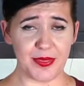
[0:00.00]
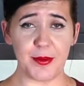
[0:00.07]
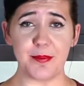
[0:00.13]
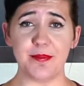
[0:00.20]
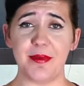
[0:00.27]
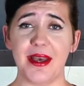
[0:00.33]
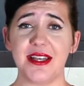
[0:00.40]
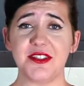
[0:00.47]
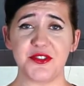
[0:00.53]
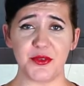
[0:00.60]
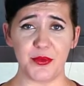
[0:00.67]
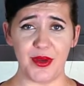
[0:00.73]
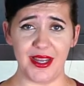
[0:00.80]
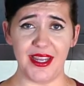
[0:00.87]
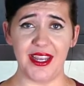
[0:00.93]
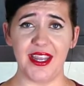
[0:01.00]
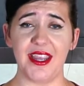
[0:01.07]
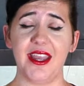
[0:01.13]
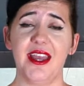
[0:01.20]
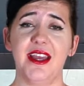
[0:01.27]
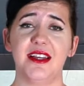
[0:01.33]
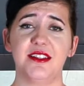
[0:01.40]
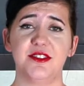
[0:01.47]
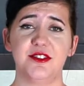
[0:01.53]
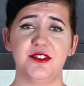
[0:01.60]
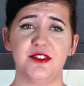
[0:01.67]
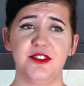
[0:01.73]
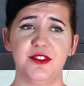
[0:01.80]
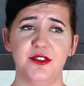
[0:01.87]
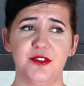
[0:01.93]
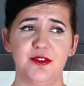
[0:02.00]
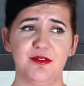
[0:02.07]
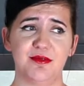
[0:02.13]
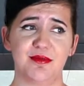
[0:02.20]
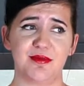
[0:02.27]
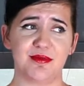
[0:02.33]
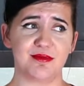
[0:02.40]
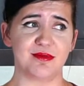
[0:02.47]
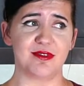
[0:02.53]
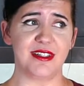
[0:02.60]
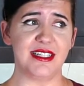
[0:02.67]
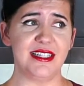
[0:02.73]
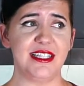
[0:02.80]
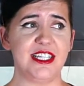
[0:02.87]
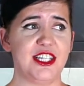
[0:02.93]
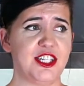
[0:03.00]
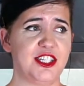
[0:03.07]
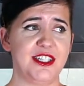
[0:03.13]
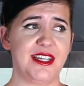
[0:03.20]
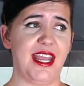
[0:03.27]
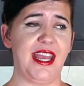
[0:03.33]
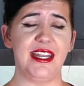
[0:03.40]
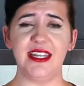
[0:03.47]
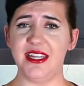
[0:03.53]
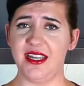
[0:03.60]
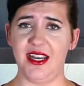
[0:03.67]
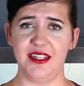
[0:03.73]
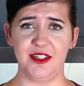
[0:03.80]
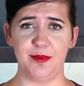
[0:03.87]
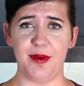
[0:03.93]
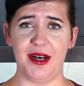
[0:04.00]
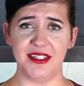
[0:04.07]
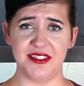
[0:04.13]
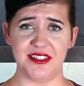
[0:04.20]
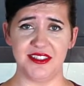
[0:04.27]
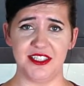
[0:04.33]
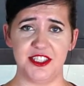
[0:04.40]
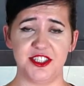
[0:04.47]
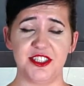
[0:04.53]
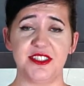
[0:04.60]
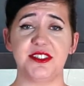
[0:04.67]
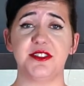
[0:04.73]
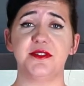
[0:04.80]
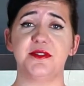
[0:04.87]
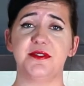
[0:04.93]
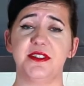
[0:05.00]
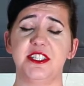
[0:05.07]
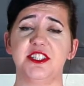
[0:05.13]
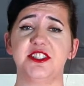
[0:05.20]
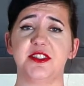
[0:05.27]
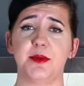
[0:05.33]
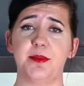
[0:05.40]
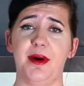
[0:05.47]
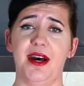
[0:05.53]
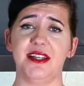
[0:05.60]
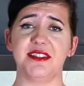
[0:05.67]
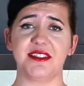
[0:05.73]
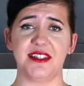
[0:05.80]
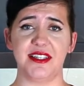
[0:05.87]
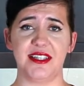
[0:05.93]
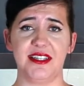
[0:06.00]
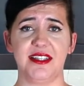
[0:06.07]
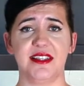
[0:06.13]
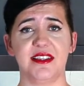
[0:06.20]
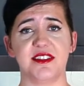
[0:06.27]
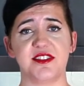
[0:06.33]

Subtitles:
The best way to really cook any kind of pasta dish is to finish the pasta in